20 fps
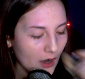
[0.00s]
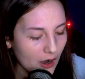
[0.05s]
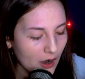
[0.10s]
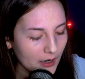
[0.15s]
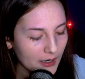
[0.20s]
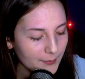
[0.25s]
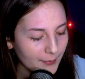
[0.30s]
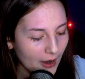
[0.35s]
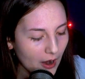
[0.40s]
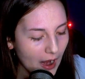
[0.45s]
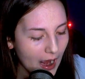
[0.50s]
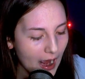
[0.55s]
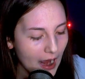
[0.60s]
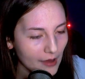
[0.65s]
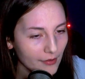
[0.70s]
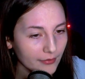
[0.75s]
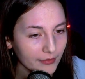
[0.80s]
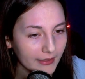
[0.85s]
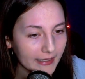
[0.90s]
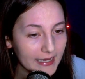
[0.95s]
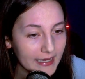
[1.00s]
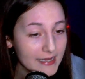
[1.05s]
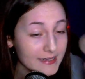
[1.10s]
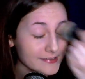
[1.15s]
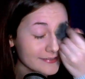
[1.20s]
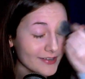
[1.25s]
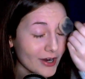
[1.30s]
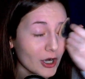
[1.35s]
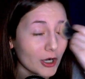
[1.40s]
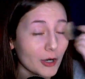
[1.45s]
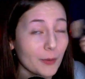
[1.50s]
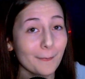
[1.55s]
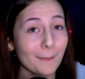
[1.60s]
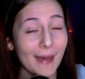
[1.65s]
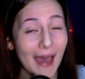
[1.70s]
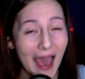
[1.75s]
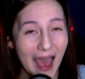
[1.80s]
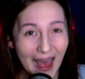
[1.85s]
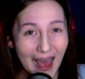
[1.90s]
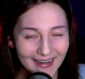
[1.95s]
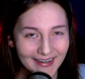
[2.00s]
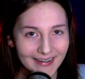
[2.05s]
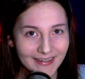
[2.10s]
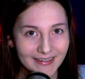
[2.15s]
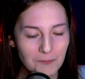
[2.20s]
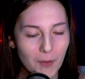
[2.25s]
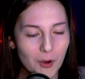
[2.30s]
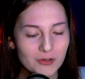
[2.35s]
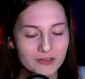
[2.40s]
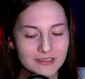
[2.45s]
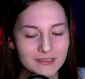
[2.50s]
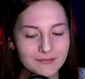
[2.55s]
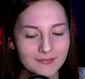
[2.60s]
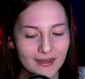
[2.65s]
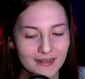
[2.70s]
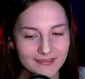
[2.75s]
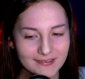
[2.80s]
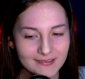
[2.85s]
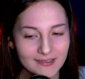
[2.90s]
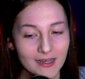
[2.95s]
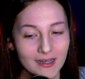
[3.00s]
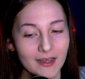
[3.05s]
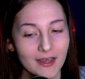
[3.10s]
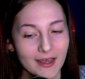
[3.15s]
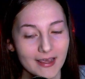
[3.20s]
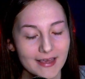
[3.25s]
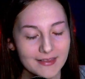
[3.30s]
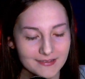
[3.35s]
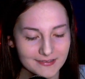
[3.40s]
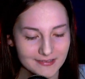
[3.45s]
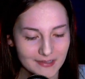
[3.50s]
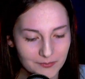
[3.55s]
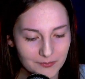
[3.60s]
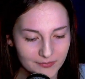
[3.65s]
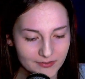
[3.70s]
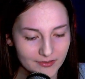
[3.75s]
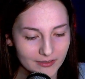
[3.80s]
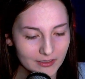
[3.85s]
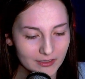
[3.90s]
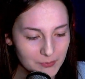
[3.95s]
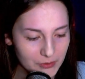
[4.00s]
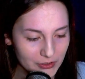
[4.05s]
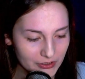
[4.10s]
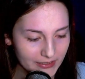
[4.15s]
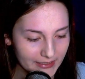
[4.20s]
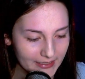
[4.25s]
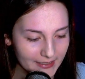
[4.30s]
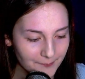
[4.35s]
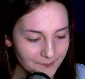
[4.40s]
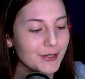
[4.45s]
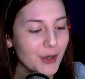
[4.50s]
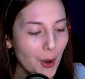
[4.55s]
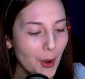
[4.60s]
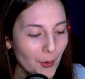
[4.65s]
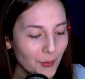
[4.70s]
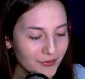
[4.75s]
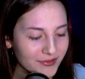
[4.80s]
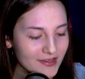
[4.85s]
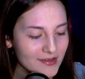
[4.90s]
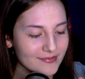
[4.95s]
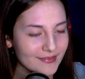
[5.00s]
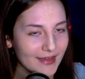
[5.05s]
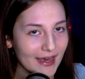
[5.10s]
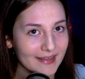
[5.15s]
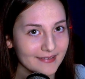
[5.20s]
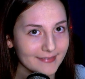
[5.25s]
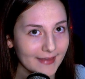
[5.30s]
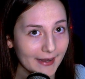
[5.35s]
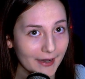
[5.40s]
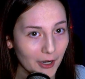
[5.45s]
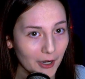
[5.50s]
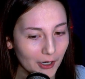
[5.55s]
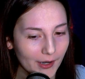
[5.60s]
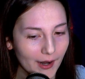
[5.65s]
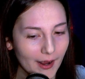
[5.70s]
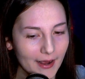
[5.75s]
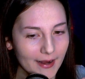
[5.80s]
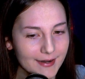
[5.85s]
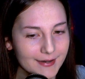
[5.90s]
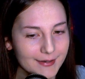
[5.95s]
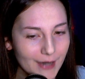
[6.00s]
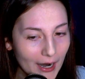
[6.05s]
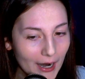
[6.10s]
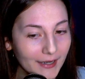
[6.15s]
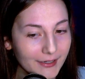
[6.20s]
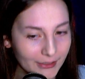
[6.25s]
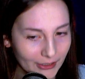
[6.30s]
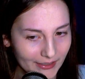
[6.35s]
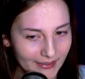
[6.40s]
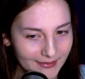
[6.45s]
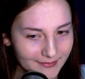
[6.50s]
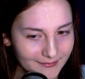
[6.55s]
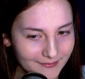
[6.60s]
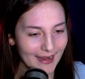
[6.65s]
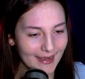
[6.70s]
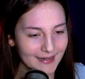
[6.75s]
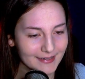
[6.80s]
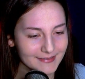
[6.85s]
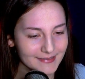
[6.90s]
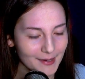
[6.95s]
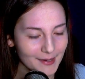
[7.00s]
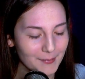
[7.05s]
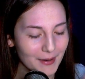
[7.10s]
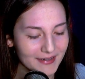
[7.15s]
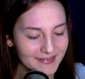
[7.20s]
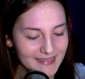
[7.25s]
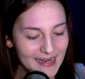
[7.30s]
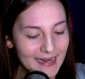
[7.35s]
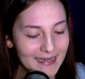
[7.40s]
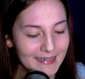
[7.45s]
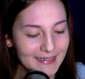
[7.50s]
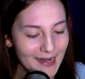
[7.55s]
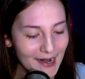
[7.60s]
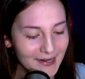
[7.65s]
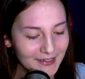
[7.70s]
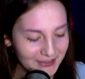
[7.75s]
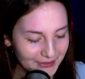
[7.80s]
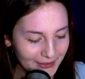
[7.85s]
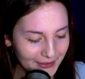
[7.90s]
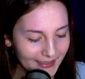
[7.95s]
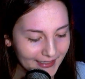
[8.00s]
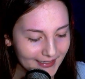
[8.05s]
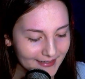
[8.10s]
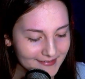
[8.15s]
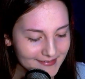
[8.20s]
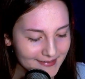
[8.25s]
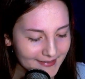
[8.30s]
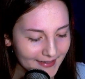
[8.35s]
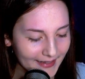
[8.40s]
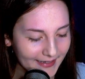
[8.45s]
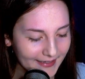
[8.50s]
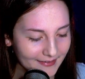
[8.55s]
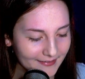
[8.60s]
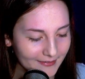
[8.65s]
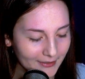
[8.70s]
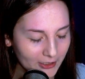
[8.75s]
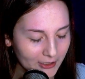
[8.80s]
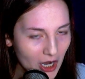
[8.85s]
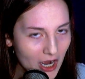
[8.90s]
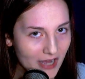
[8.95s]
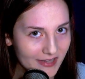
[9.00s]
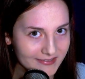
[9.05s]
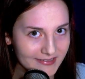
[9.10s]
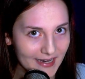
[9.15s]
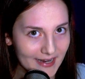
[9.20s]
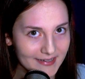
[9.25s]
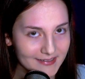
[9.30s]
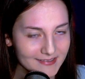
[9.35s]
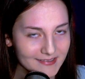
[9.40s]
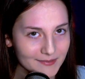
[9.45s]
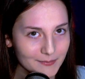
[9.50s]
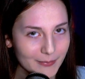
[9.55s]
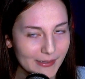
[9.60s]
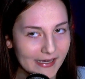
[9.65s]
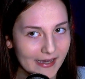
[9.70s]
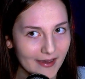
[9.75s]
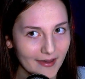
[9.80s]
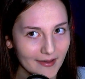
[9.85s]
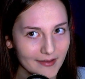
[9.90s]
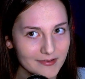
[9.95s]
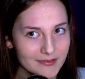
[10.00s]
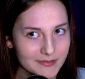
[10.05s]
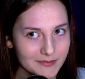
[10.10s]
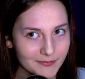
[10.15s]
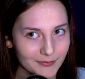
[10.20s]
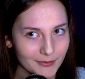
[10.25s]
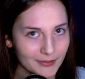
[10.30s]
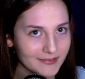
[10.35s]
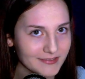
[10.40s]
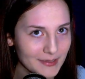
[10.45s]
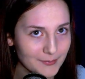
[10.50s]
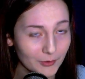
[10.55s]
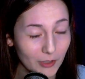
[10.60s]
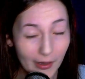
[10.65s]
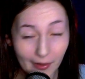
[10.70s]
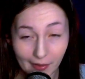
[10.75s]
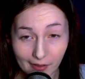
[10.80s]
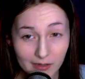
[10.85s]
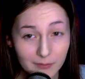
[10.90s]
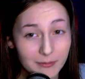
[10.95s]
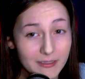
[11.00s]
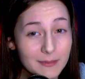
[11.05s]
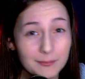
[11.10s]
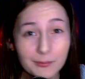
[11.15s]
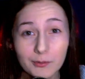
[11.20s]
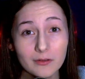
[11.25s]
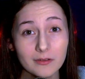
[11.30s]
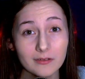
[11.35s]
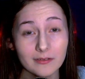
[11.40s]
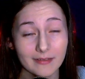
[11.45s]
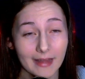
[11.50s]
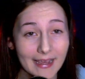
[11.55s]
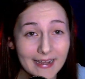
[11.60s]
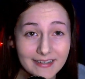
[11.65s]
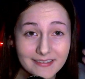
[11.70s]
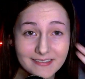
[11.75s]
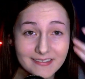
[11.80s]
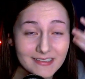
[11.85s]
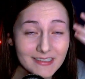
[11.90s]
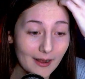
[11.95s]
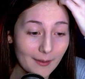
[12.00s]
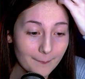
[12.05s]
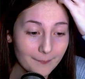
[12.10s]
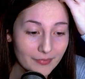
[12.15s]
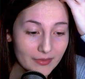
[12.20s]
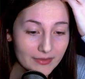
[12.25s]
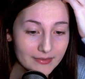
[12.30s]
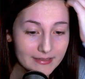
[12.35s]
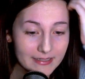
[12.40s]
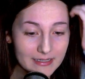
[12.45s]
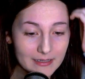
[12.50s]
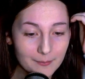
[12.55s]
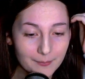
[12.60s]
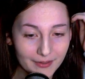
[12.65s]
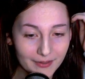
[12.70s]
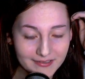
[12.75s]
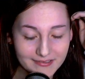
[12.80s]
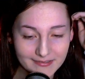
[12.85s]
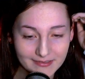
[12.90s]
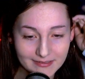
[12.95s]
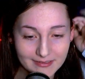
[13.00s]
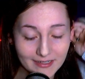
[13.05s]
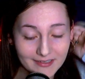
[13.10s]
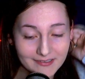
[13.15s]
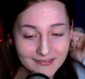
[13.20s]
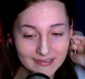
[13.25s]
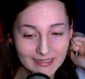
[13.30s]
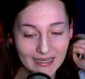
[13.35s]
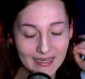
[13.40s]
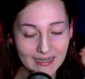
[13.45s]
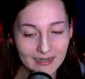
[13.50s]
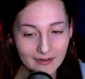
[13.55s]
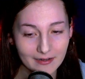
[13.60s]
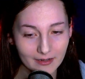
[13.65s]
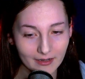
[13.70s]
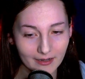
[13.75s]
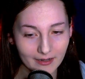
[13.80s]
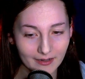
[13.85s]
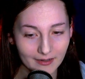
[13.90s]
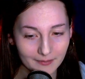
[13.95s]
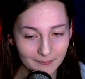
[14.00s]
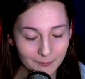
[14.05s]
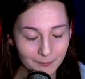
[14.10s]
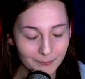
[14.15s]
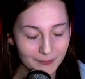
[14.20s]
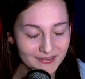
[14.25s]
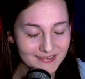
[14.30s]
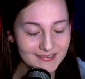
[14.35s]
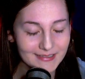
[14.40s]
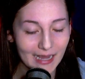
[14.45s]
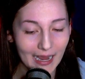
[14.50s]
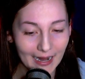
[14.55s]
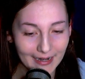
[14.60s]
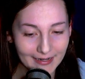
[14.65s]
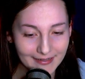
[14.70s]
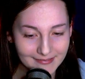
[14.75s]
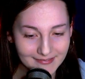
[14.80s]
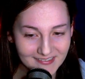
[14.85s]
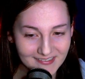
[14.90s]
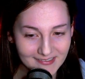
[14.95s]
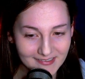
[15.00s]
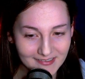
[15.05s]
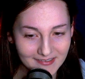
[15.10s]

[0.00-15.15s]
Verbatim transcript: and on about how the kits are bad. Most of us in the Sims community knows that they are not good. And I'm not saying not good as in like their content, because for example, a lot of people liked um, the Bust the Dust kit uh, besides